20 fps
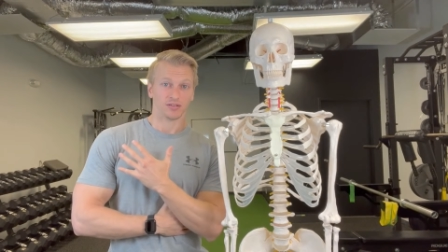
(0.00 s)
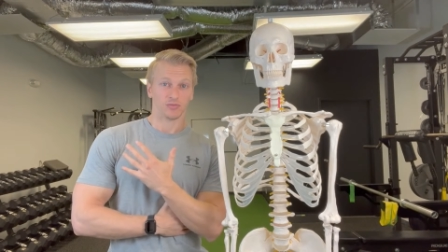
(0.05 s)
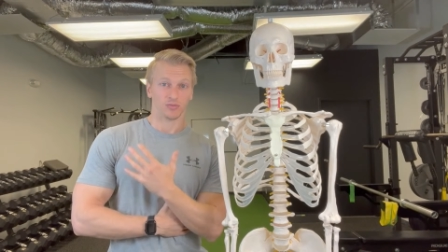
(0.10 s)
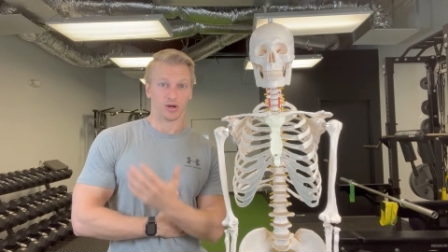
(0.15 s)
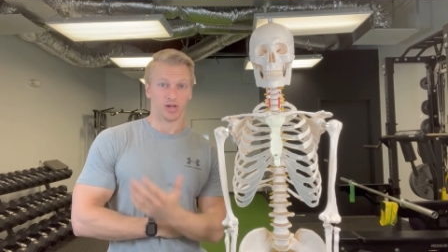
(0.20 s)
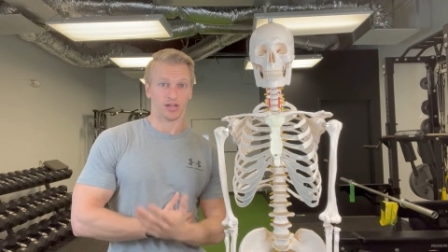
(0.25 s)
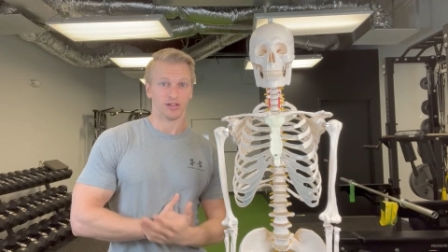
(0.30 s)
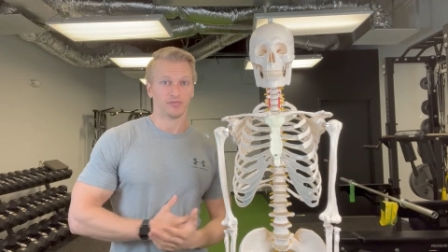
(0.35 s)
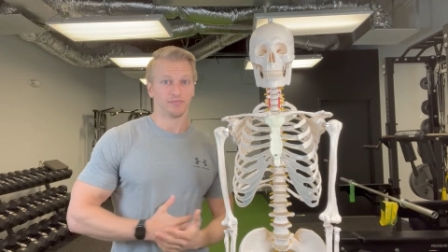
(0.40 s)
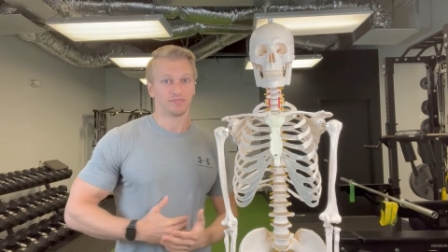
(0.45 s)

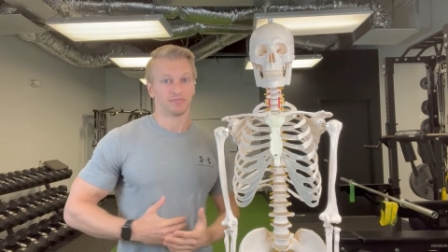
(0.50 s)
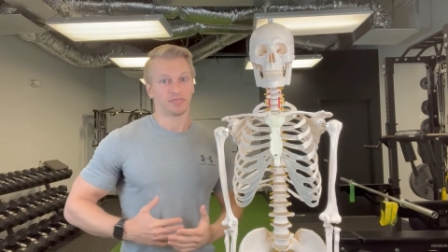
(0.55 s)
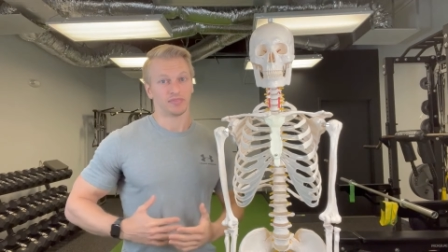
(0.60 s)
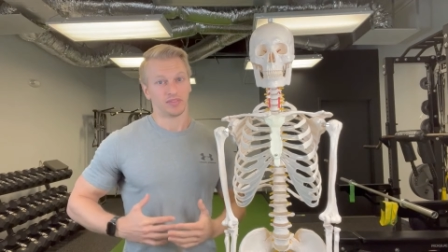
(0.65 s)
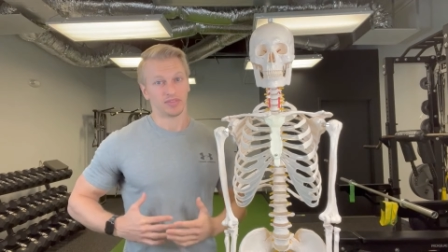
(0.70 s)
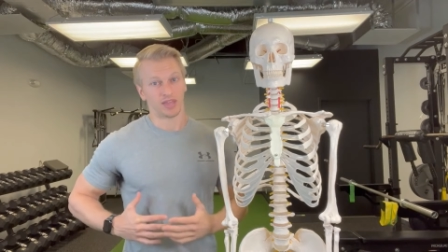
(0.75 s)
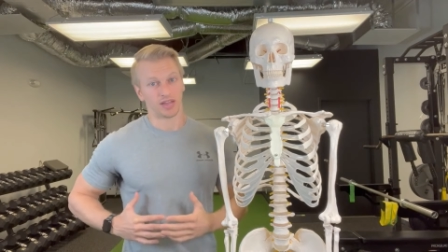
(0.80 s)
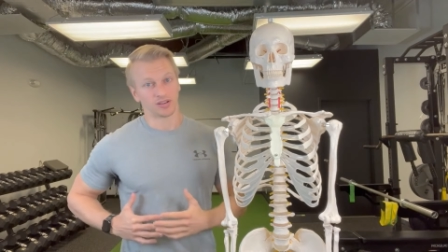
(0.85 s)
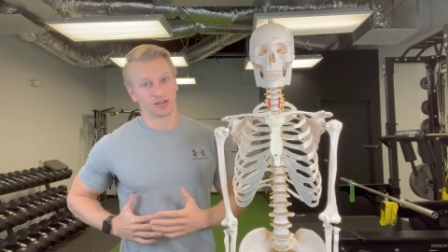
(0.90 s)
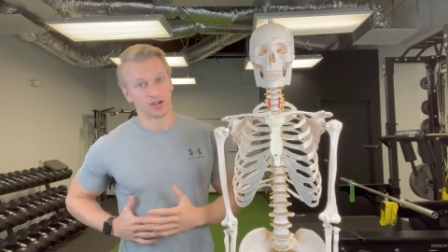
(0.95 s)
Well,
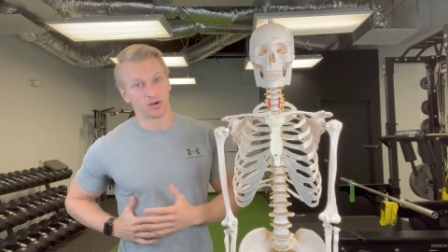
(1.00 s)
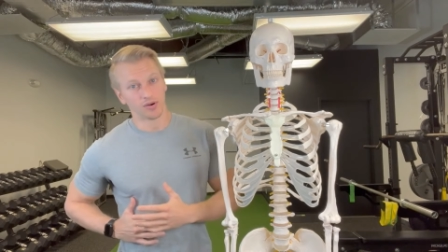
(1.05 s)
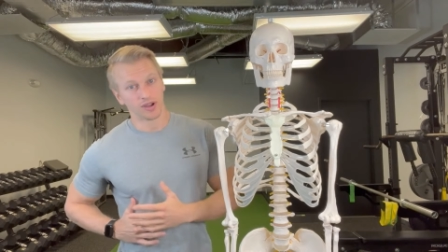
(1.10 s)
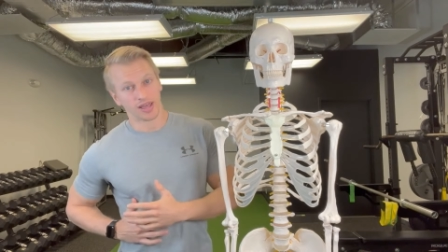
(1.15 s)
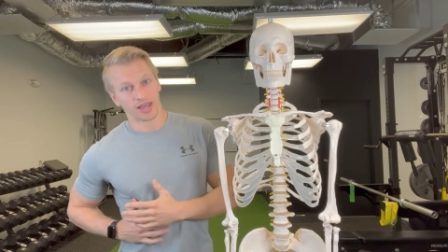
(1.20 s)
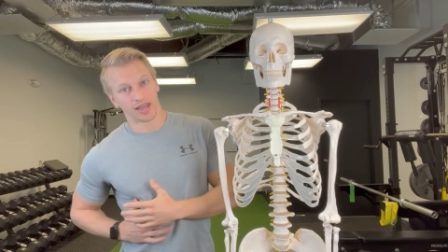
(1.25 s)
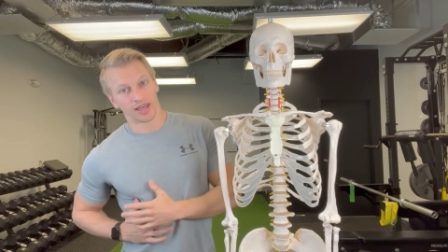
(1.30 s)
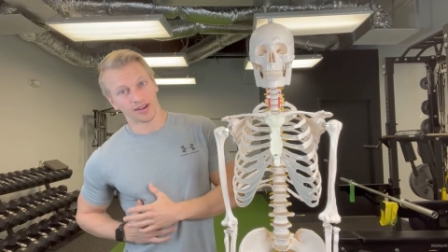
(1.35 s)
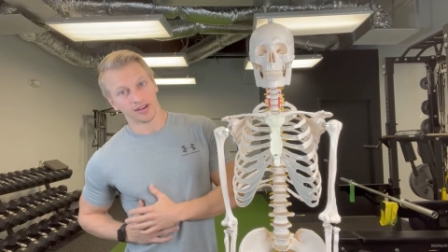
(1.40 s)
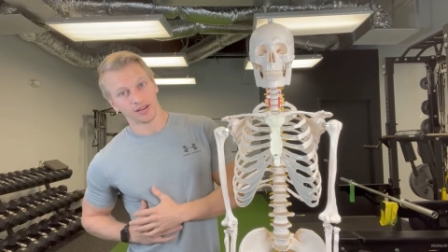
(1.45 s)
then go
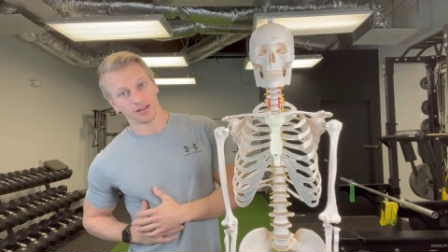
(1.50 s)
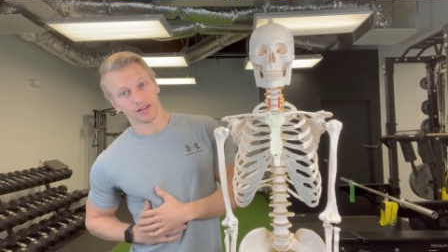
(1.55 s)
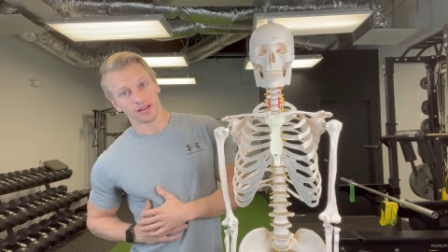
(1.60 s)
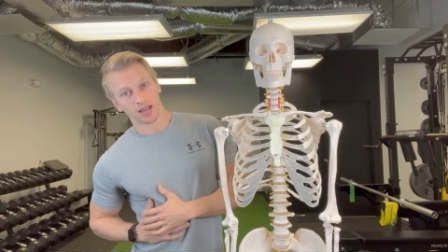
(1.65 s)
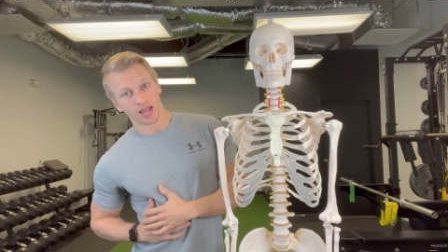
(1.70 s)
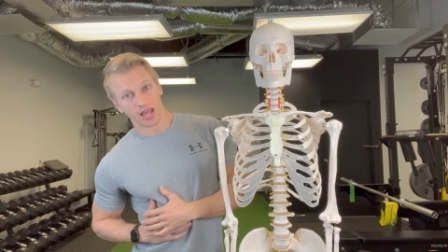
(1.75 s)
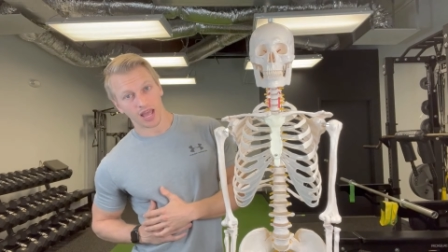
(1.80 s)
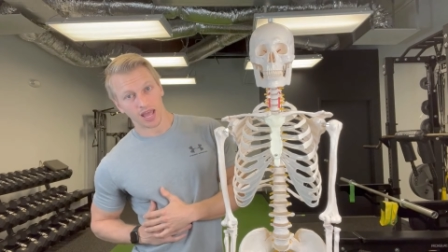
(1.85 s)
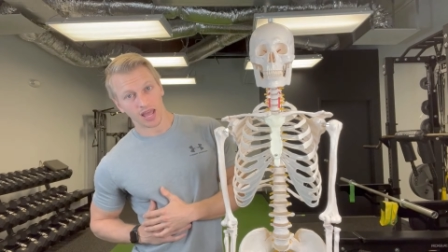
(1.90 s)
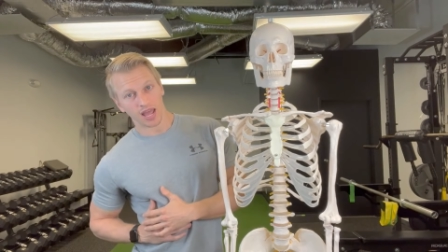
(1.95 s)
ahead
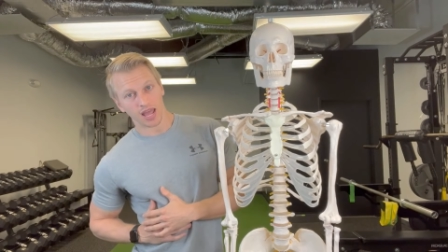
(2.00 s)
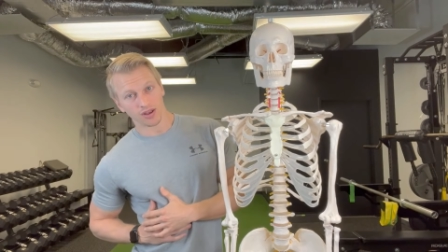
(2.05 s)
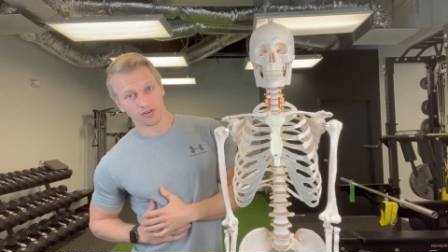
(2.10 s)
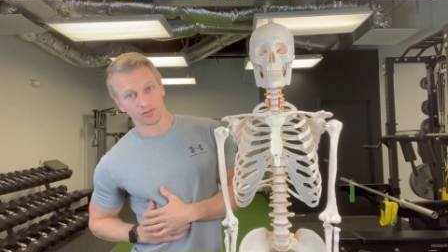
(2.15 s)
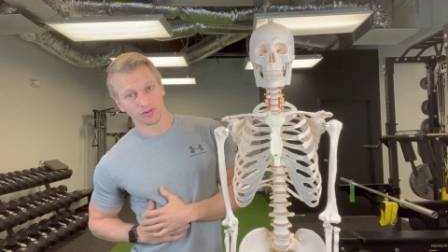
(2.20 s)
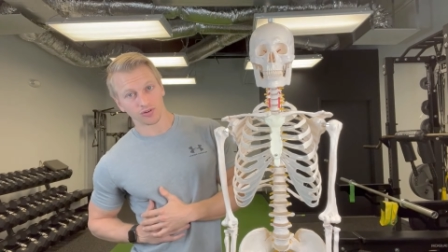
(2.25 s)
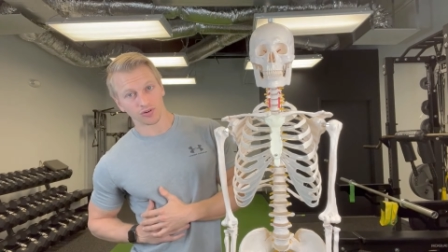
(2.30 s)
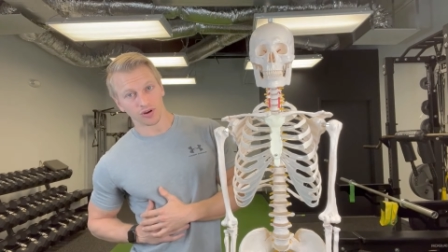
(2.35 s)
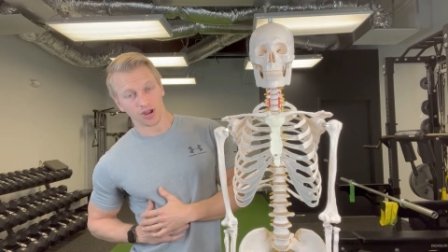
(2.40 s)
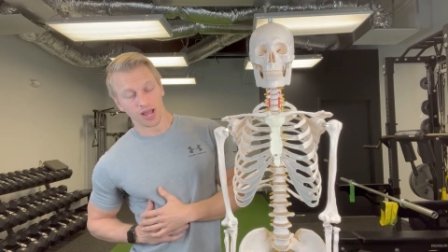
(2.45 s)

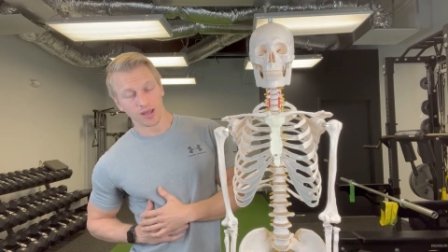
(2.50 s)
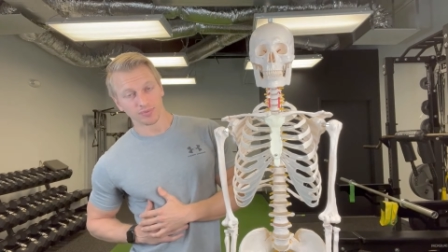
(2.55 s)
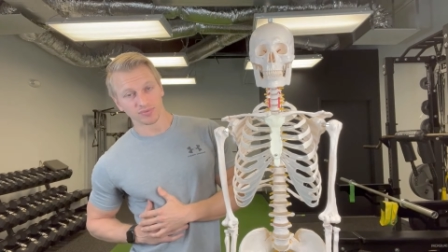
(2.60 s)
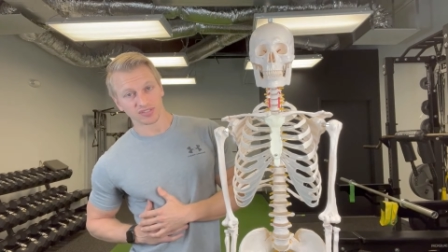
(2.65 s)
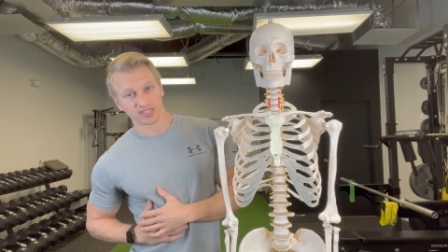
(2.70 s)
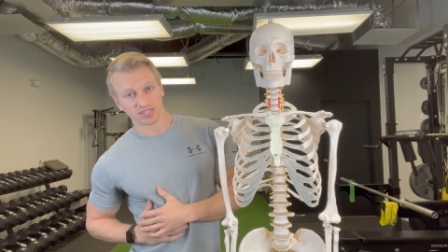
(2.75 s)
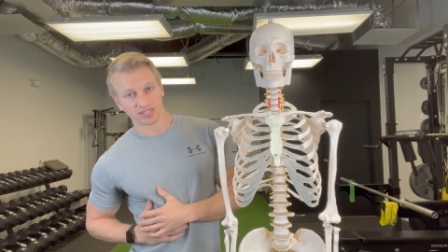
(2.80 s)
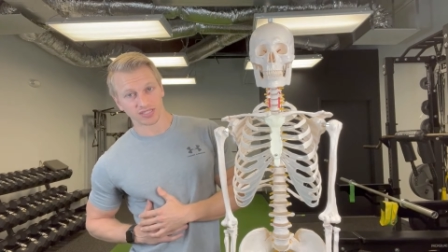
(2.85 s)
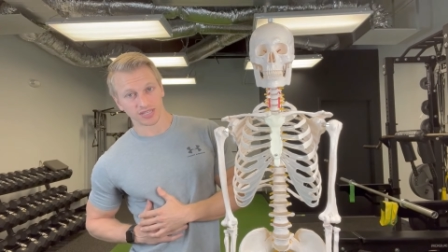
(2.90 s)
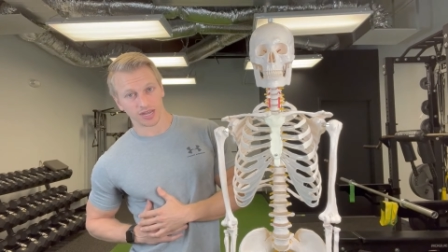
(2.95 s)
and do your
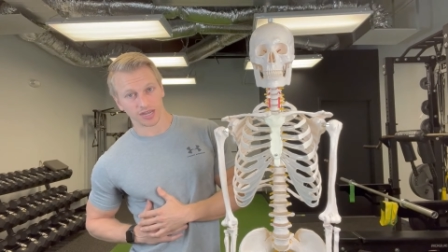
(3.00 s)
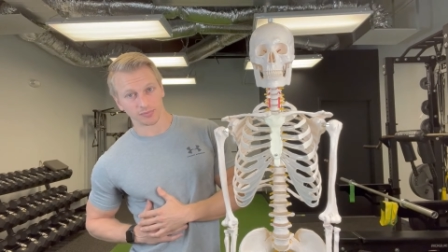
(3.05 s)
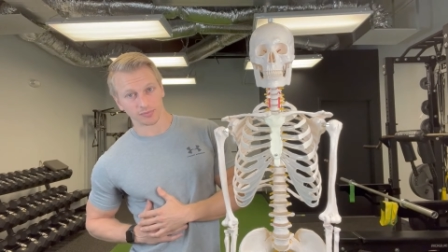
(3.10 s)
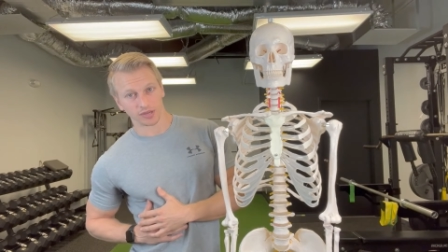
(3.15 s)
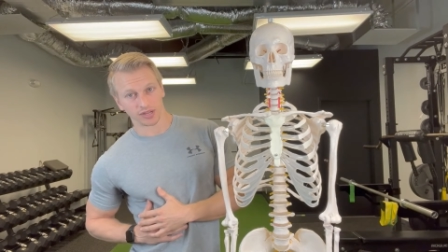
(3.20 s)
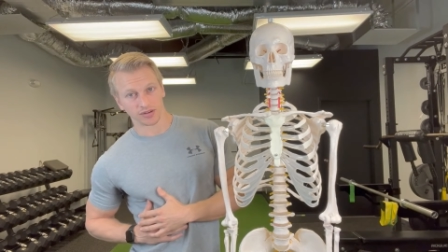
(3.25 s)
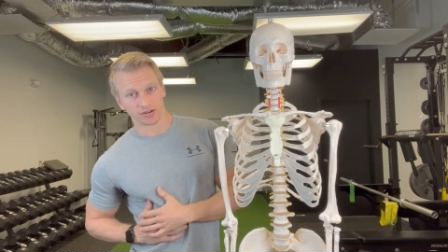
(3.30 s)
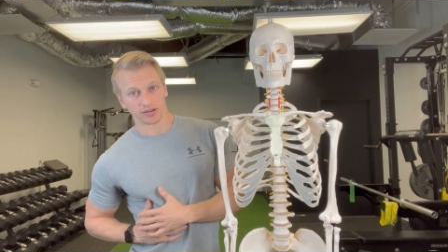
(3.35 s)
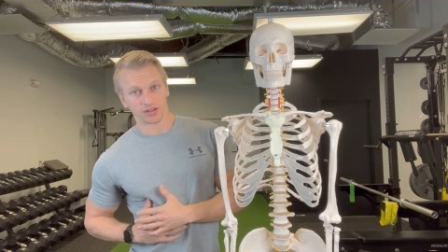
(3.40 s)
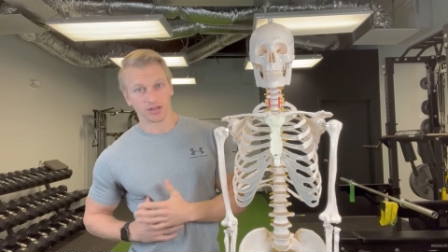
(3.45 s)
opposite side
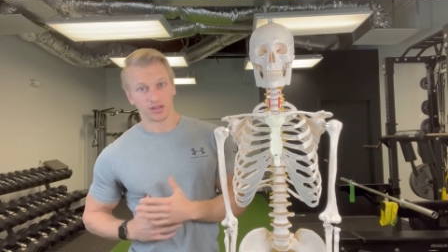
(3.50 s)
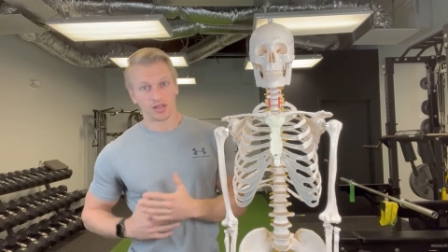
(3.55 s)
bend.